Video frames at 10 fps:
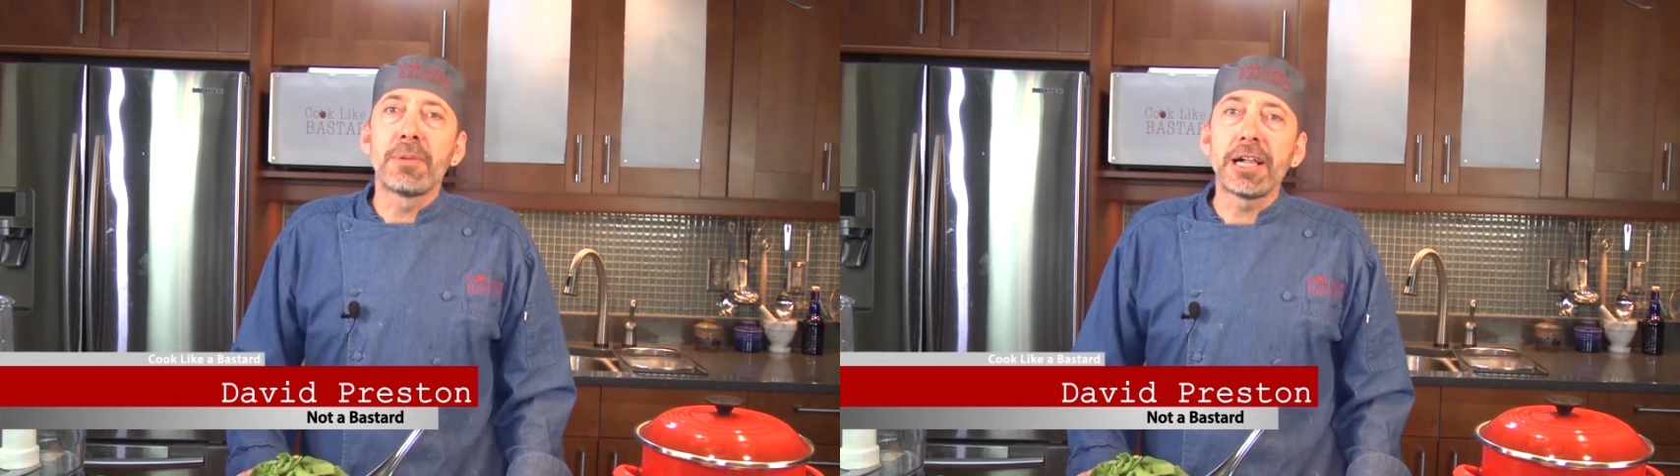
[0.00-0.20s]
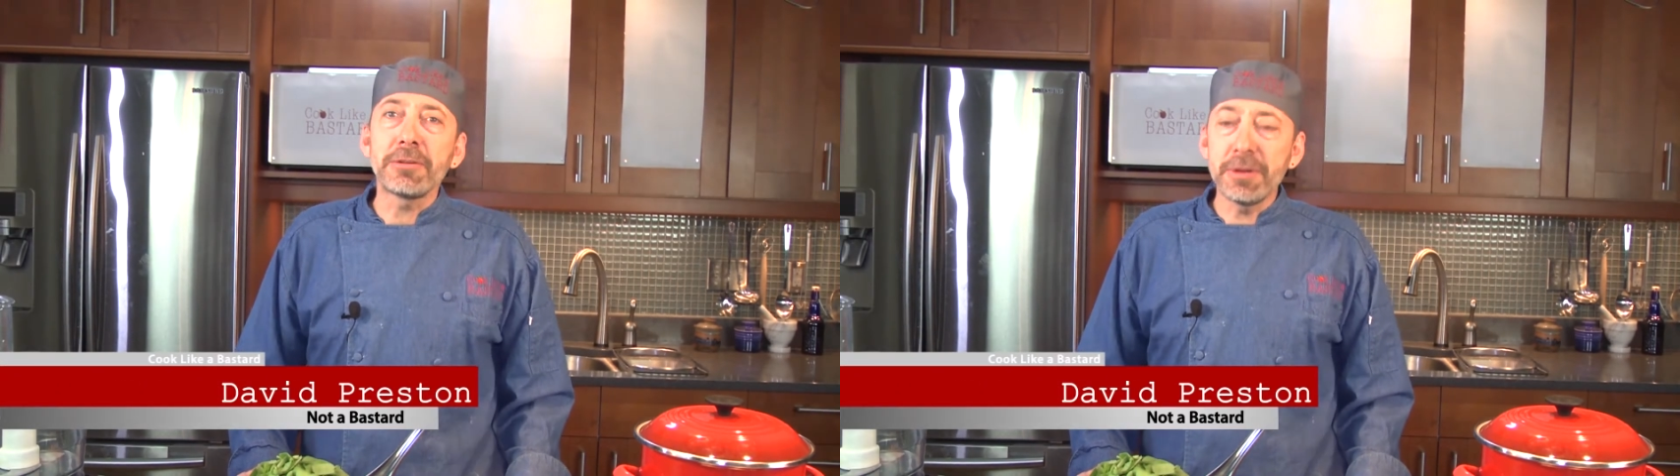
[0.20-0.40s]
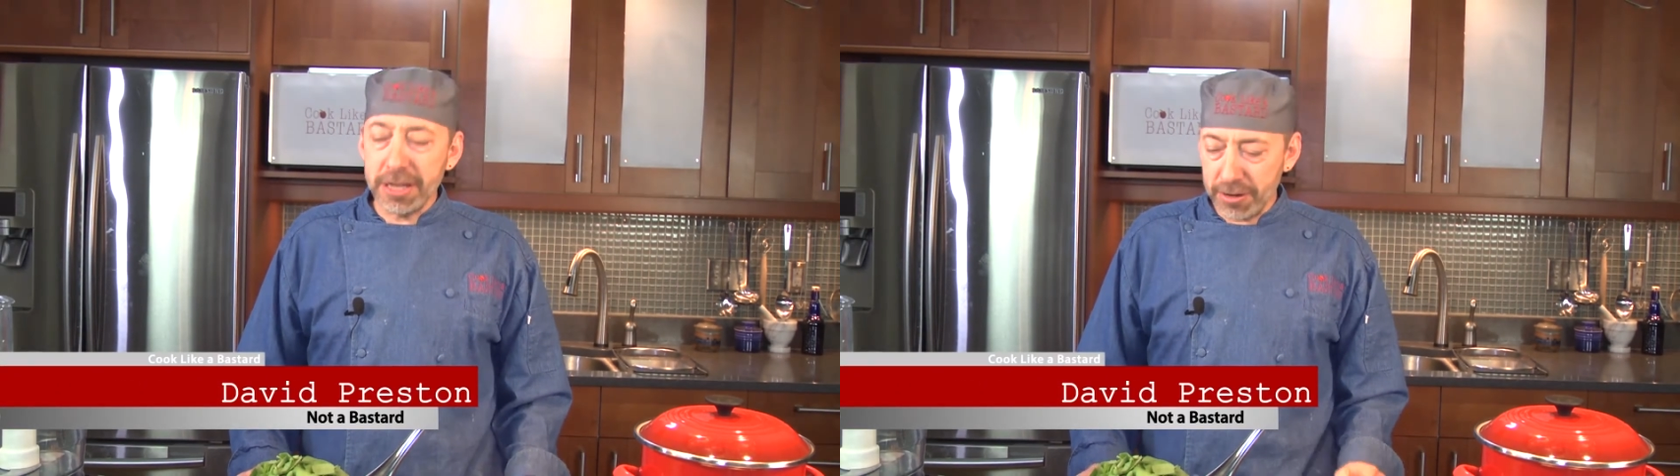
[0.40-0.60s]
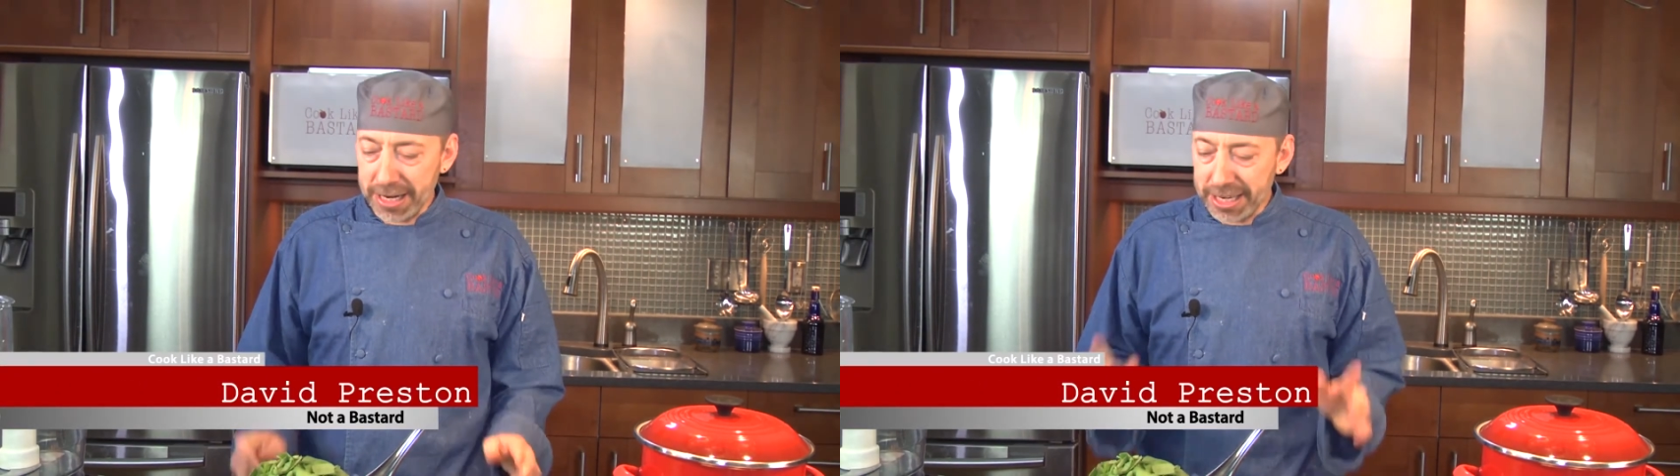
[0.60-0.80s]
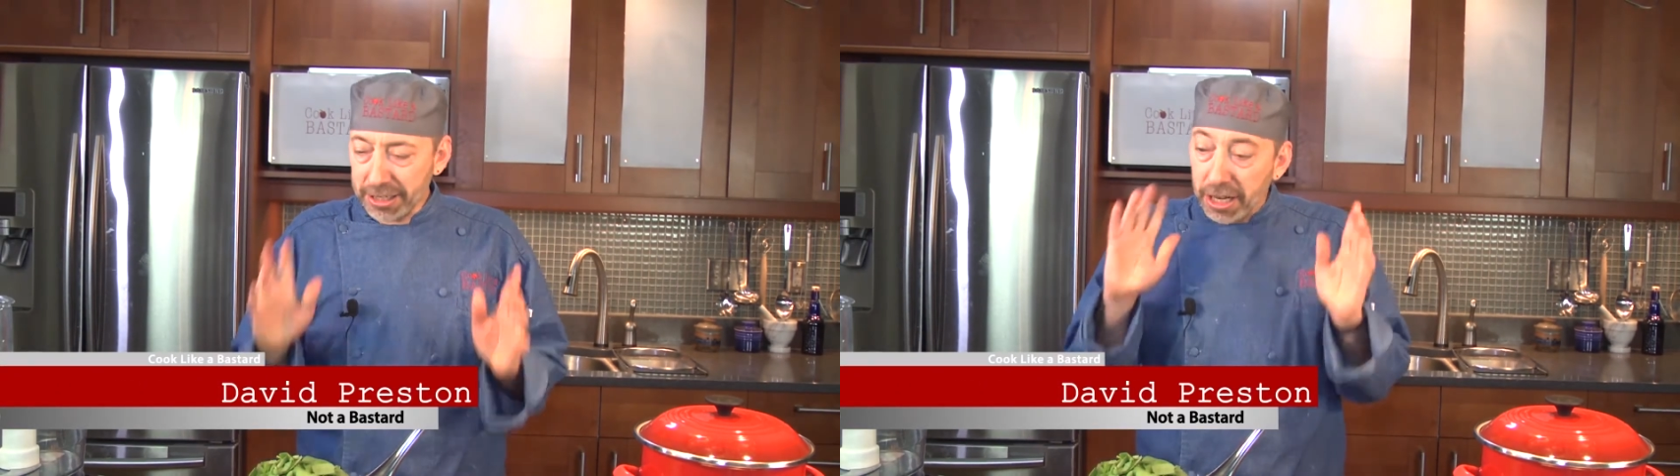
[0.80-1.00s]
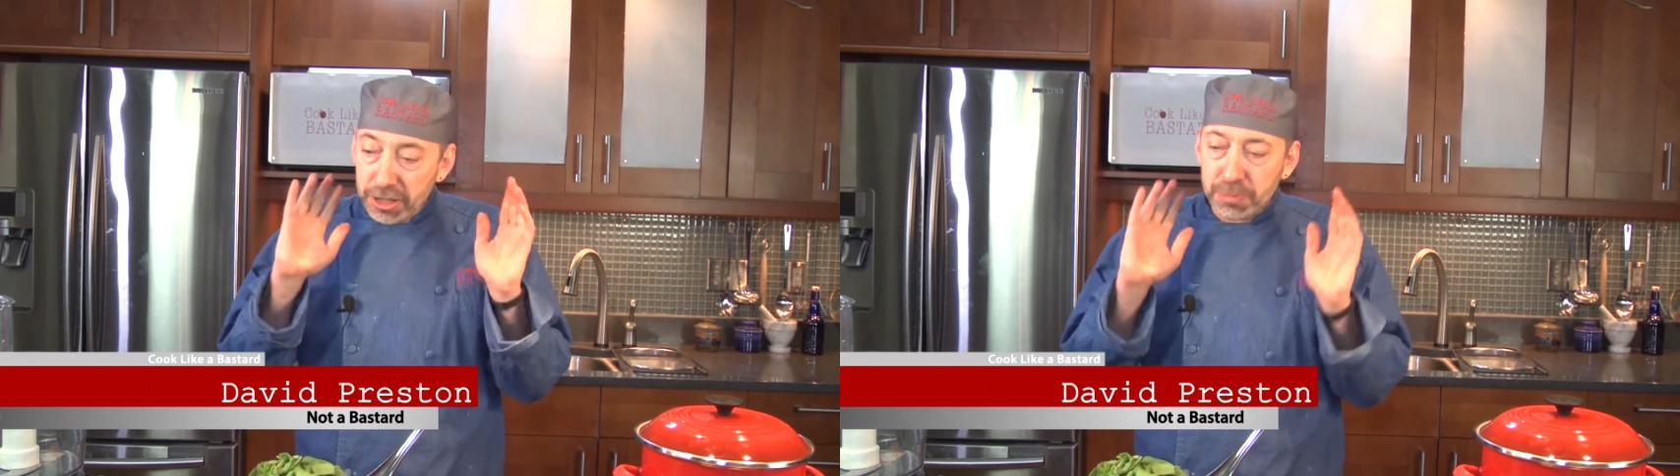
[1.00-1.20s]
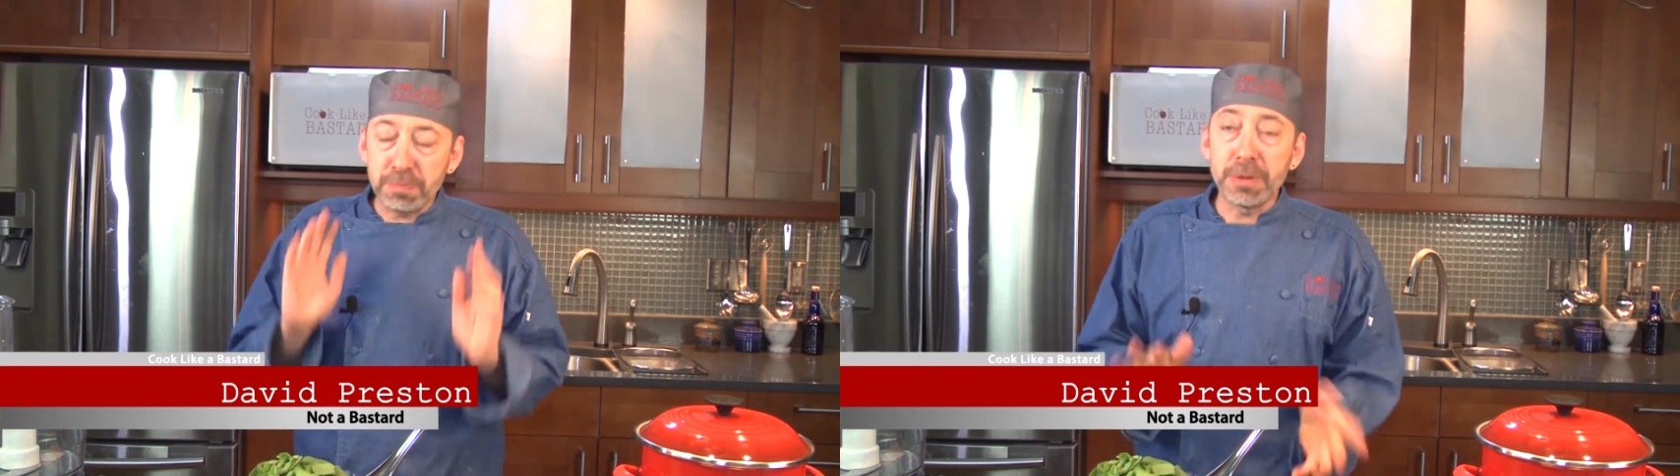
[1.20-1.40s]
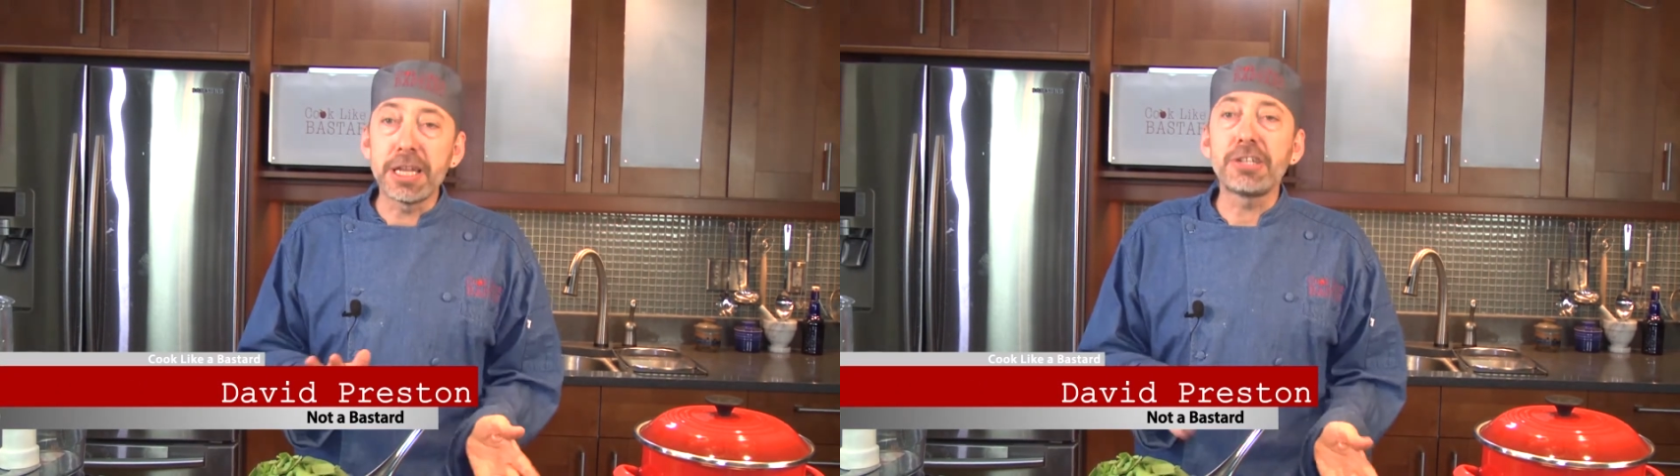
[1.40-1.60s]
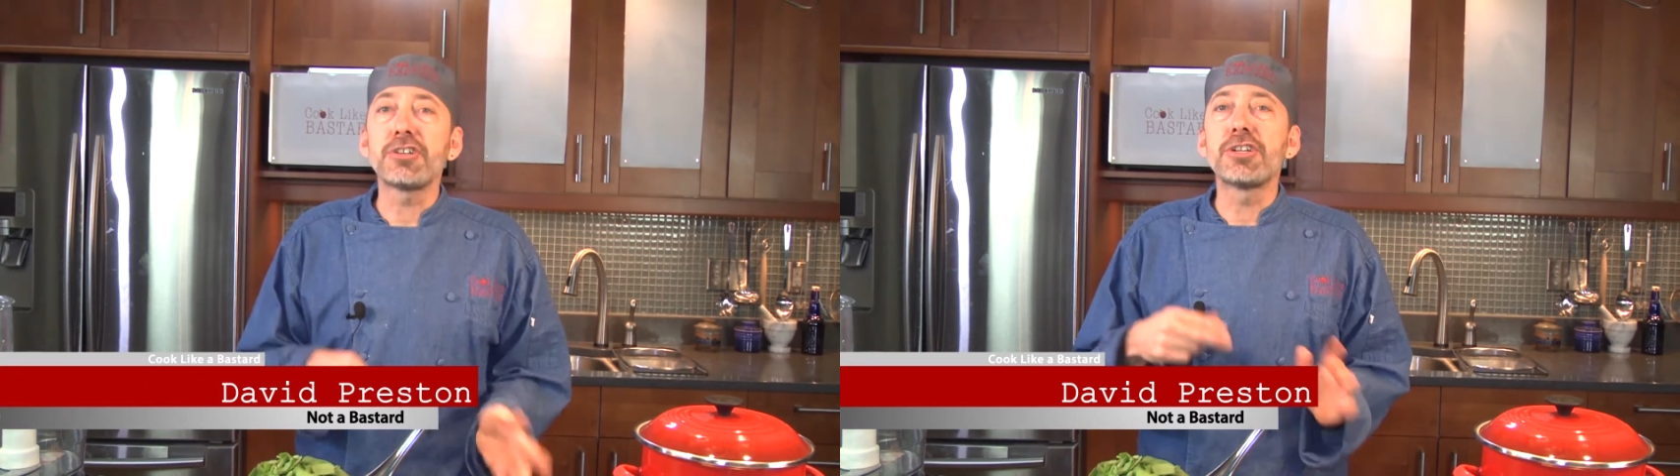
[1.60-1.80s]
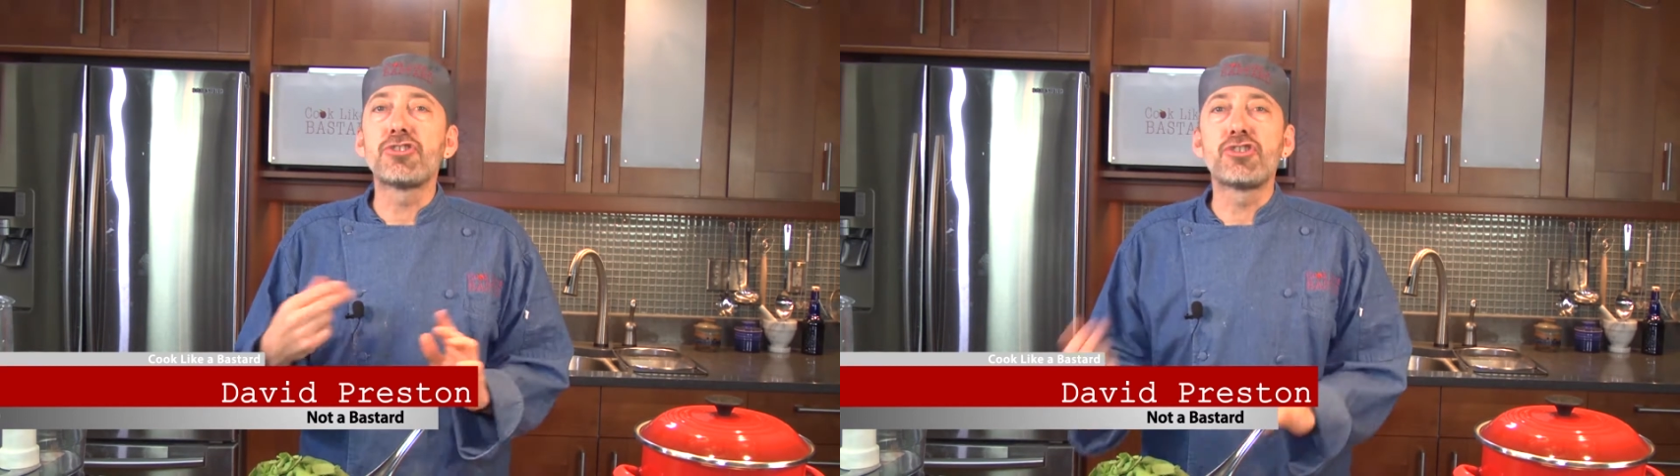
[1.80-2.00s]
Palak Paneer is a spinach
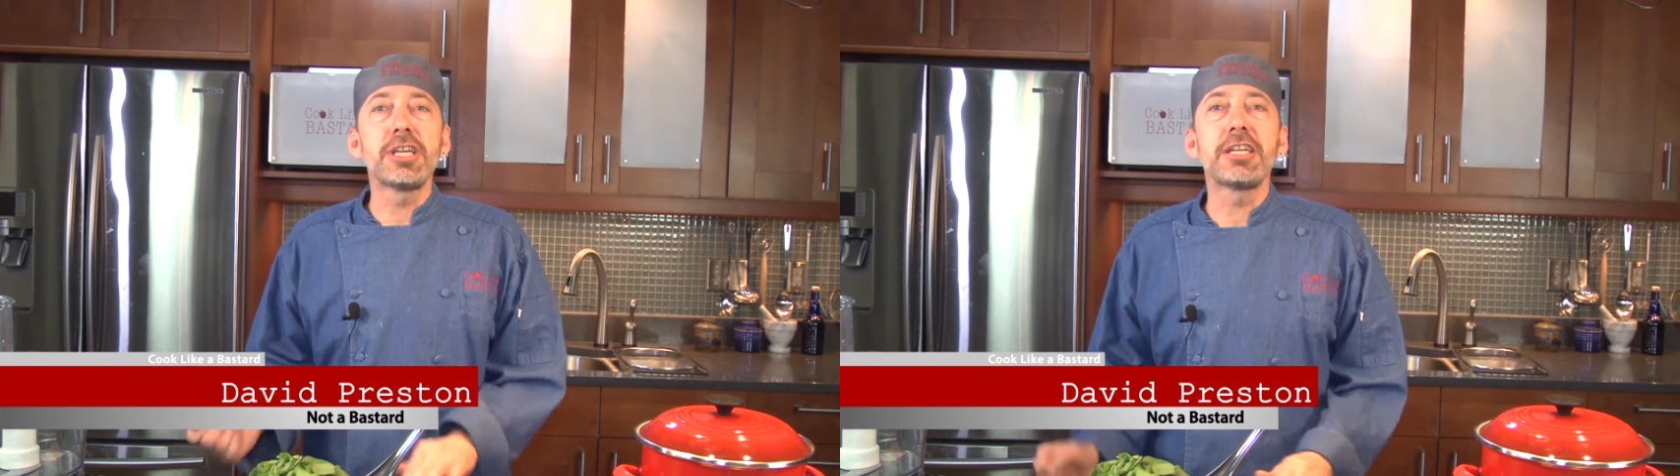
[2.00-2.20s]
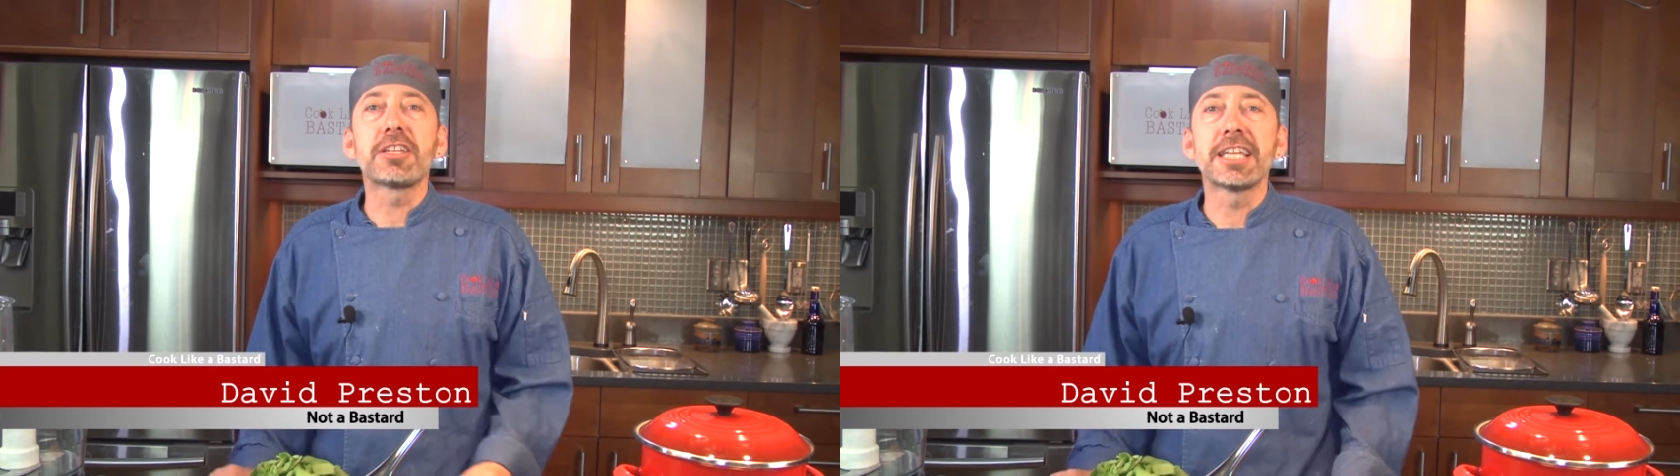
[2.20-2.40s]
and cheese